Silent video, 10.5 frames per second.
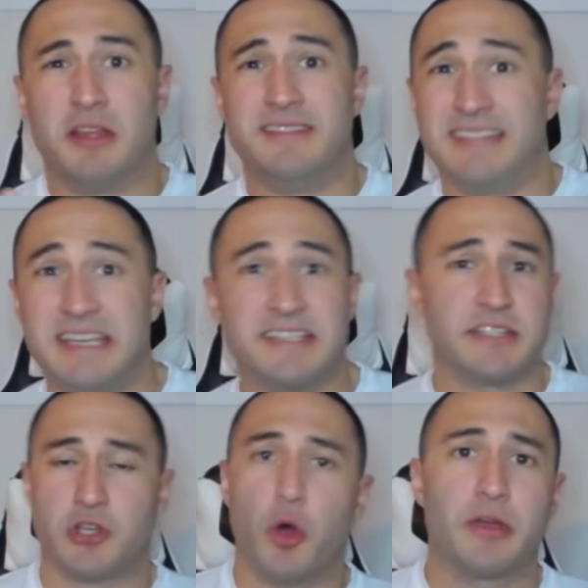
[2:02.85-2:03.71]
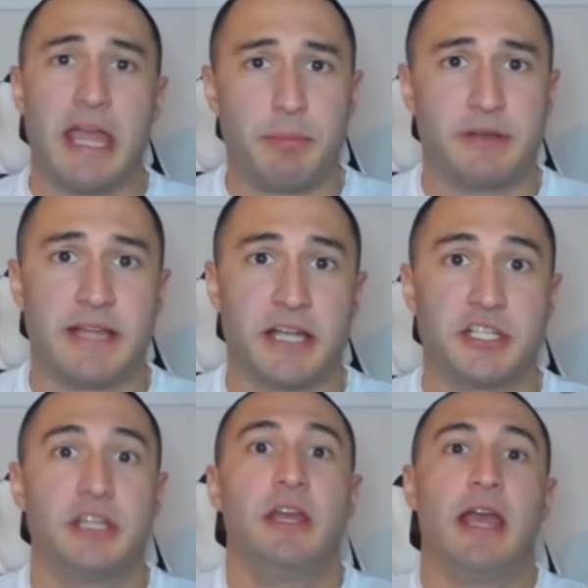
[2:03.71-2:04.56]
decent to okay
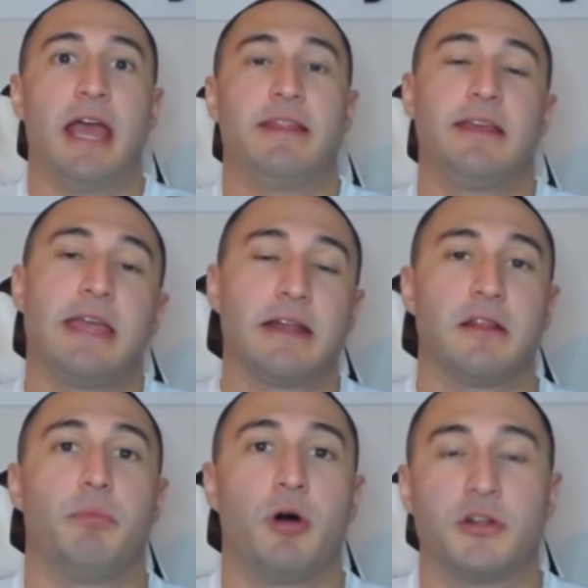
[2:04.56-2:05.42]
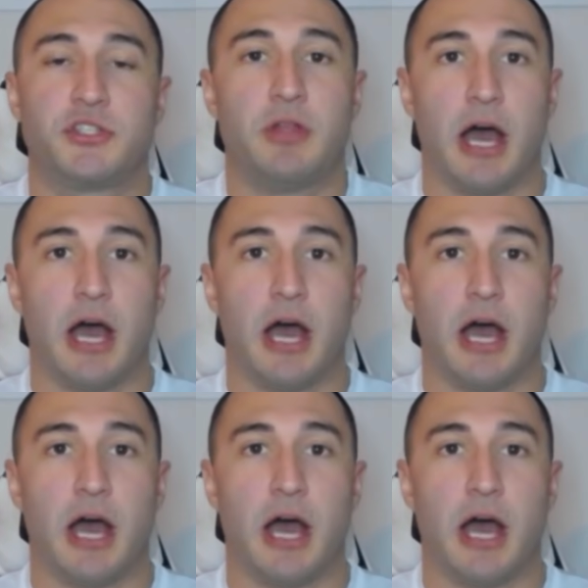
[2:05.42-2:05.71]
protection and then getting the ball to the